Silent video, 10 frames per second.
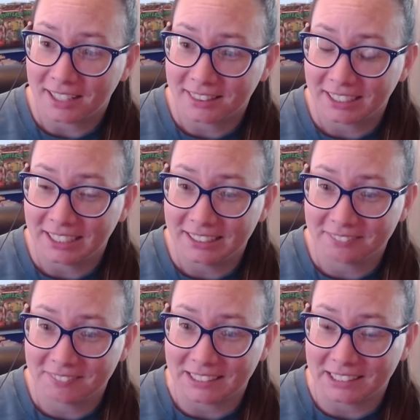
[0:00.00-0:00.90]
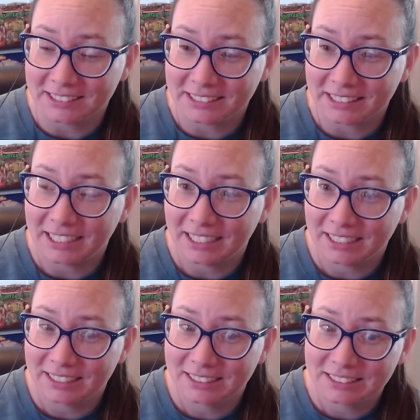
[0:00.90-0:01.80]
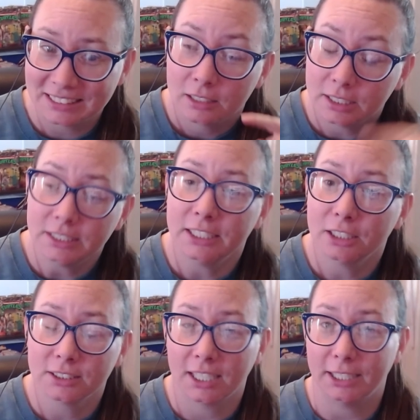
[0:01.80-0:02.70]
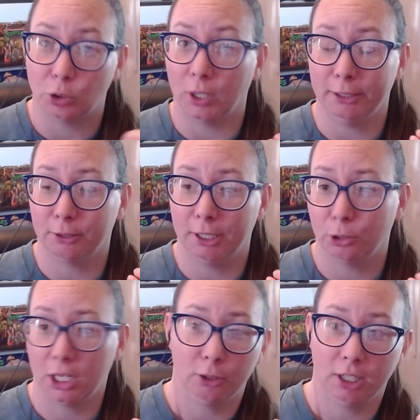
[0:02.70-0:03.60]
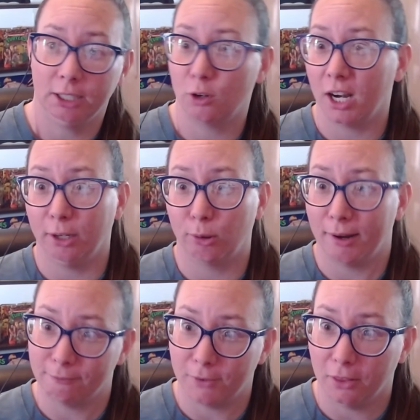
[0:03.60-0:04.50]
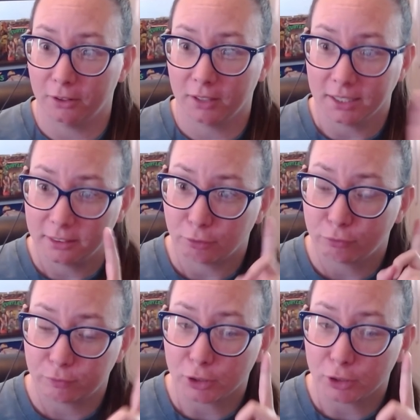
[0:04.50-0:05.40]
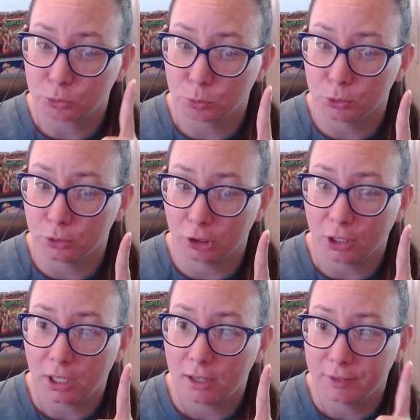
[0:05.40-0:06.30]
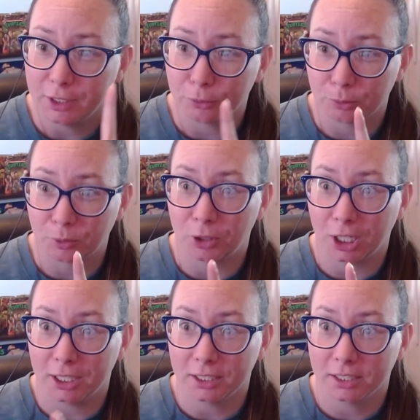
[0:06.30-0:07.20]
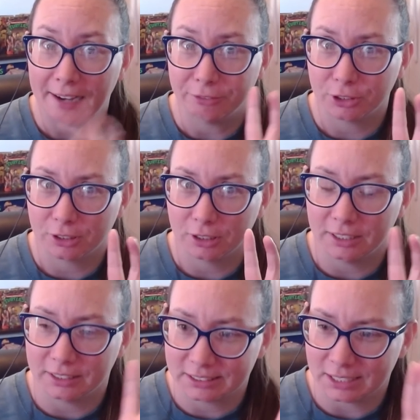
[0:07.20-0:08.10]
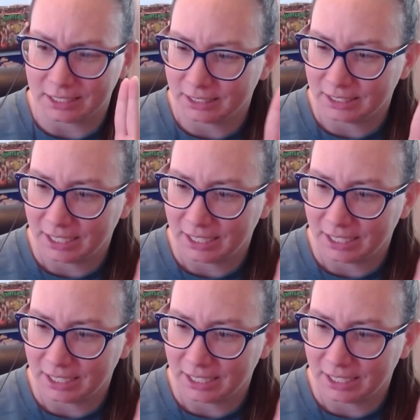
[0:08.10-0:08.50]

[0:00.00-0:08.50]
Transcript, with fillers: at the end of this, is Nadir's like great, great, great, great, great grandfather, like the first ruler of the Aurora after in the Second